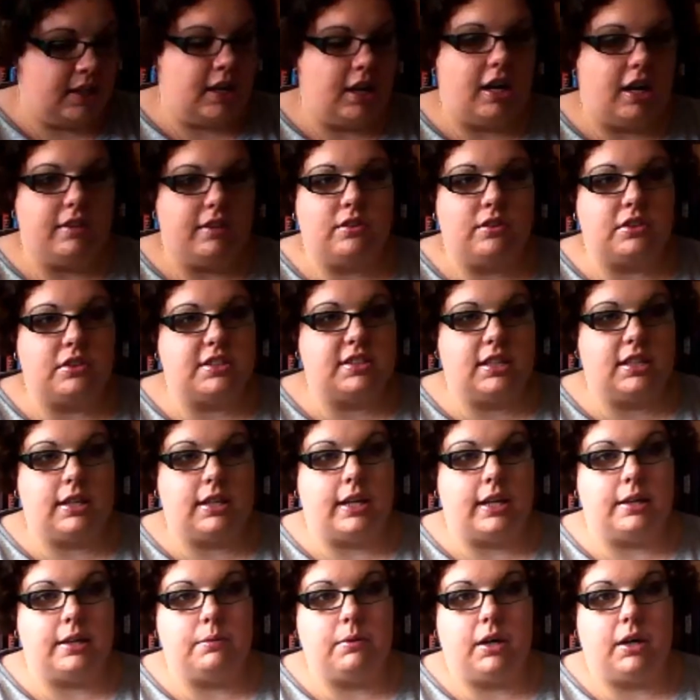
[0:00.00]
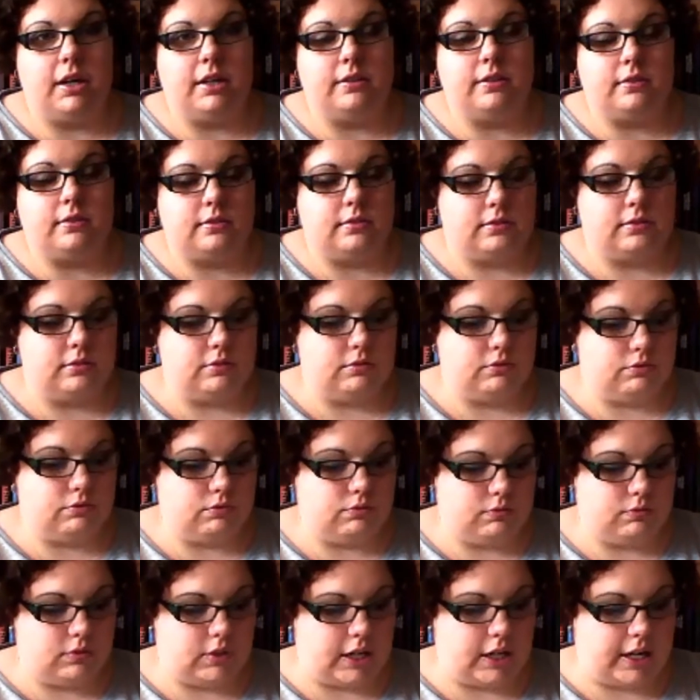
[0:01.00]
I've not seen anyone
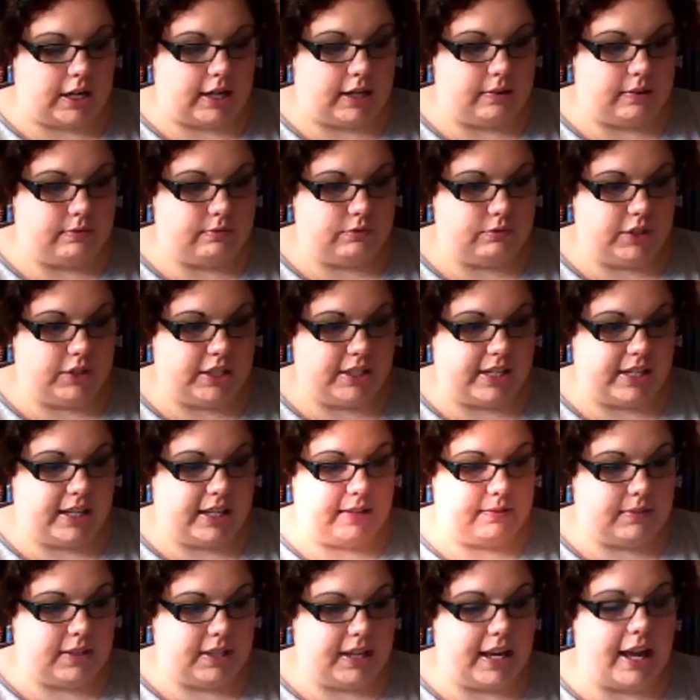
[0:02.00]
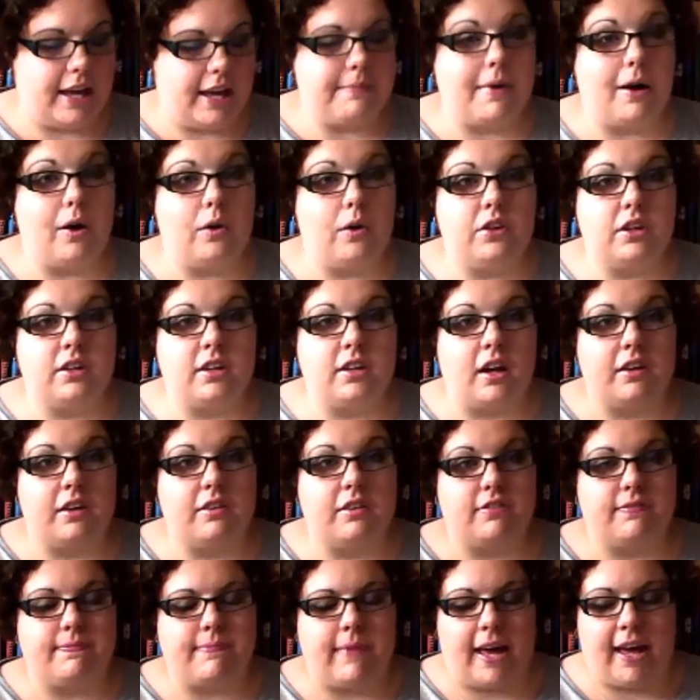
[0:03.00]
read it. It came out on the 9th
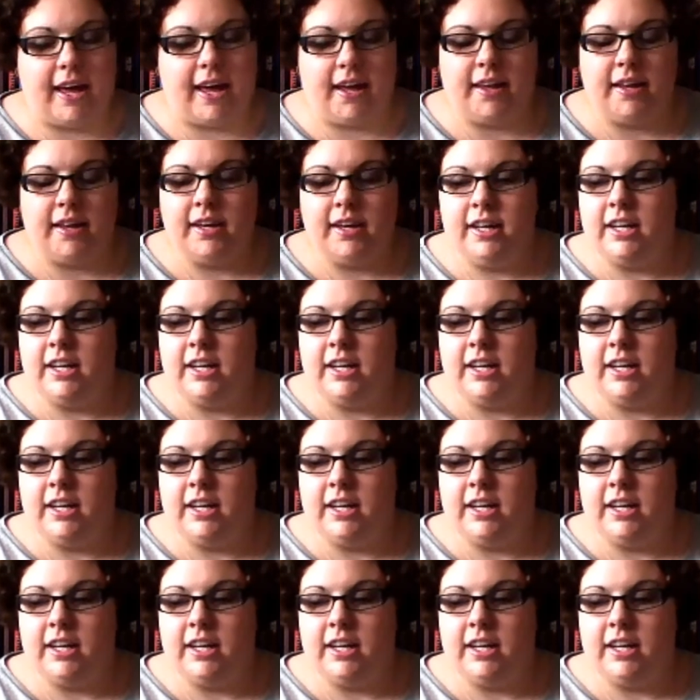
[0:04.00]
of May.